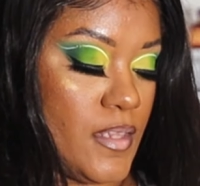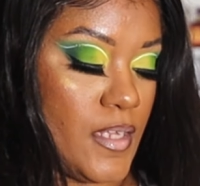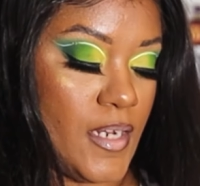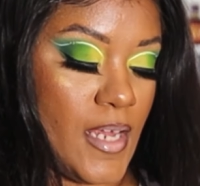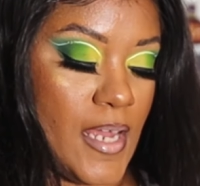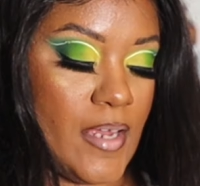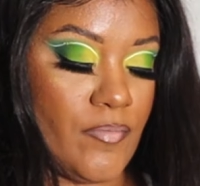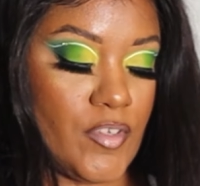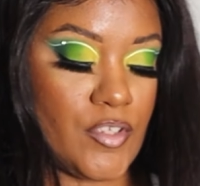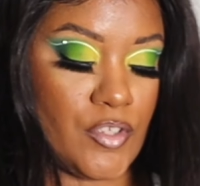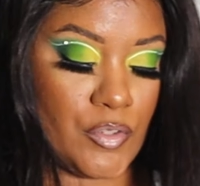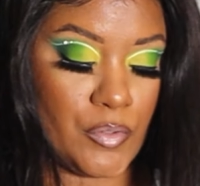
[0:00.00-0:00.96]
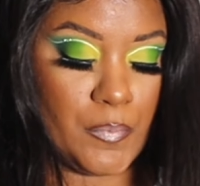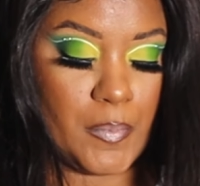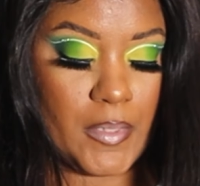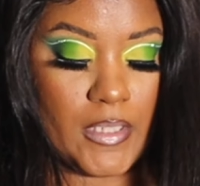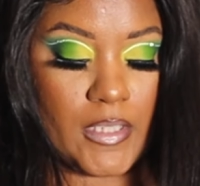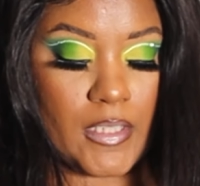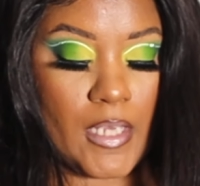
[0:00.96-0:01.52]
Then I have this
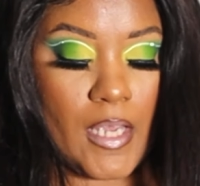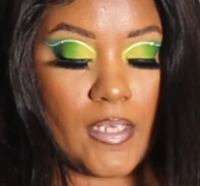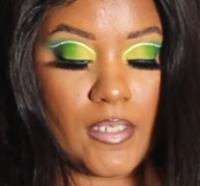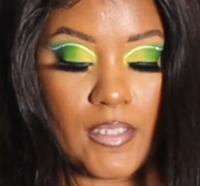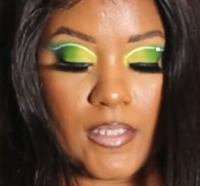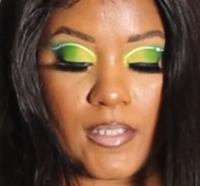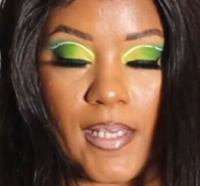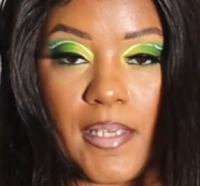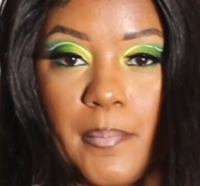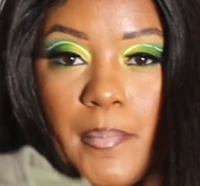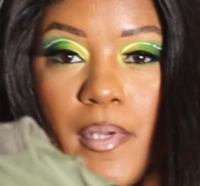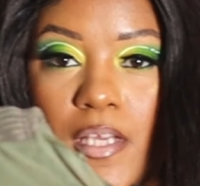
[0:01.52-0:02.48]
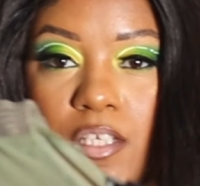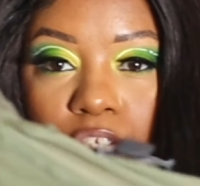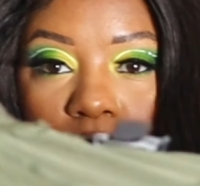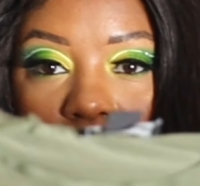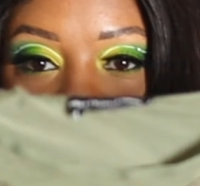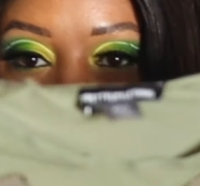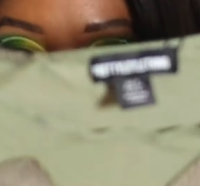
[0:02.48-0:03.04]
two-piece that is like mesh
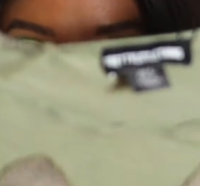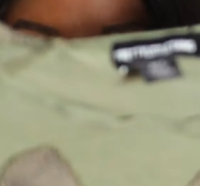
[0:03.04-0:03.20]
and